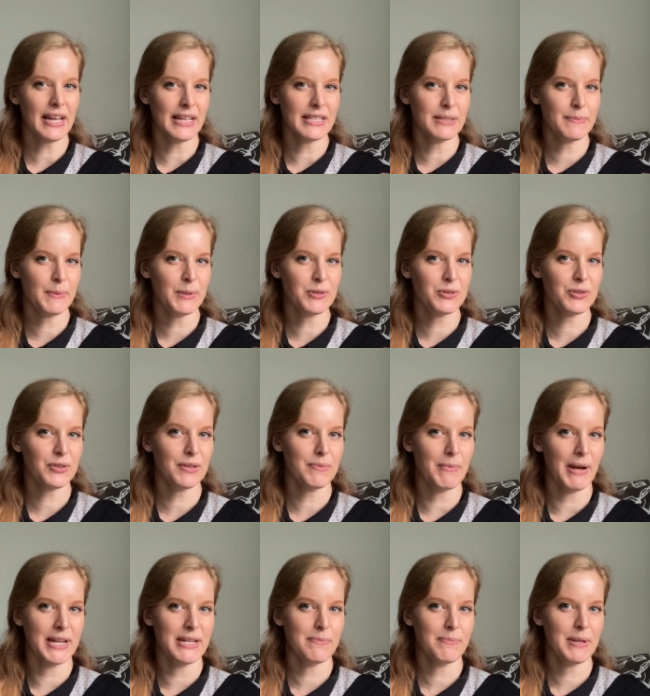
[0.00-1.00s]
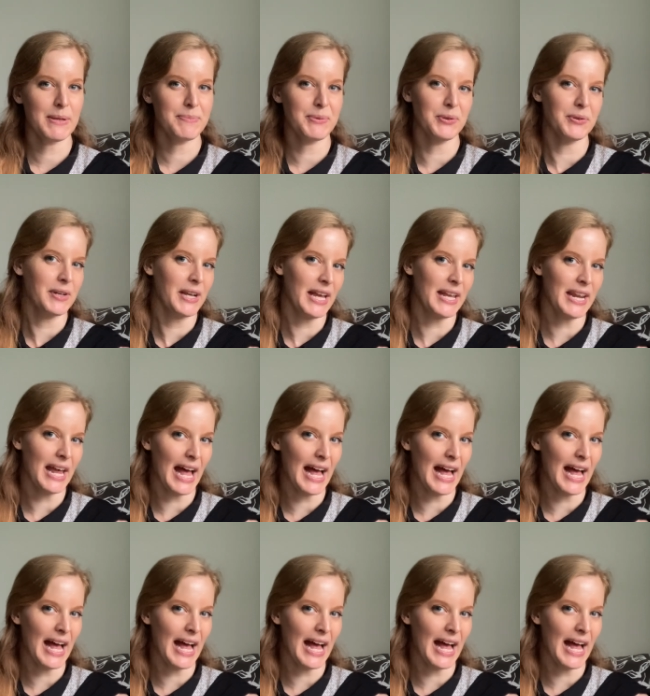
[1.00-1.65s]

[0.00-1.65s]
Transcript: and spiritually minded people can